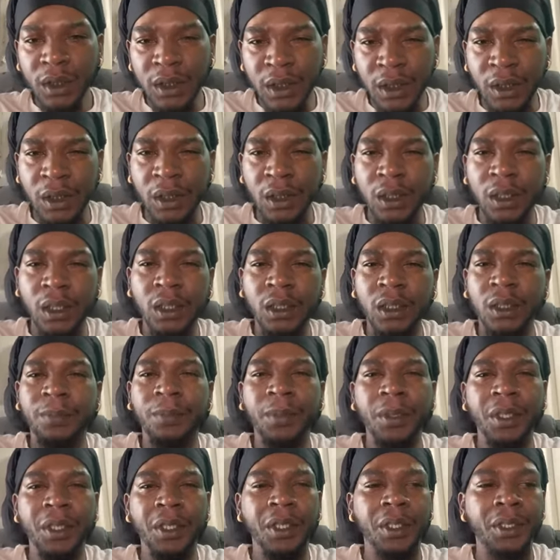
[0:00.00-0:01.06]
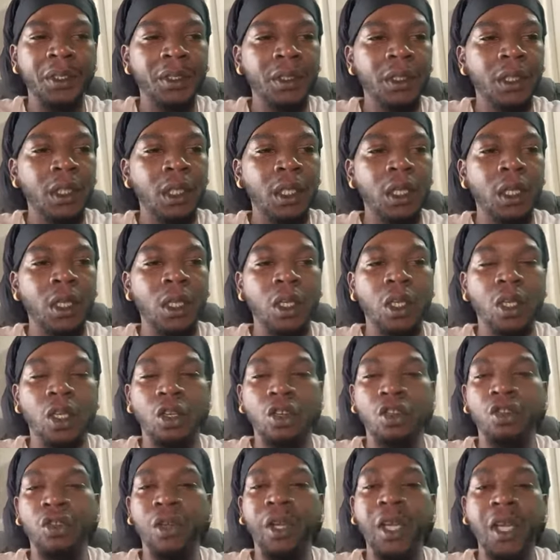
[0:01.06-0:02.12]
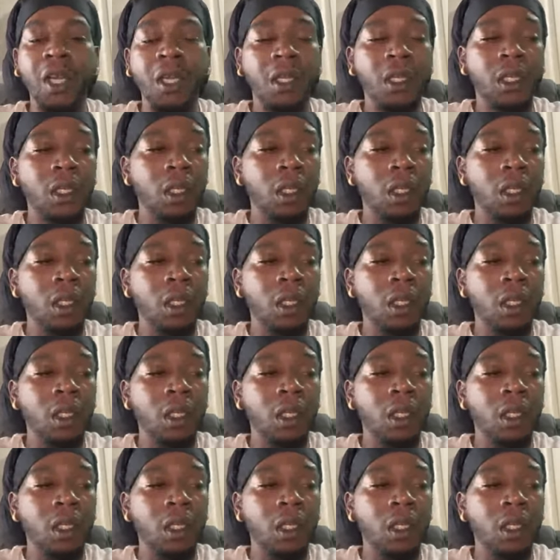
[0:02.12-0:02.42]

in good spirits, great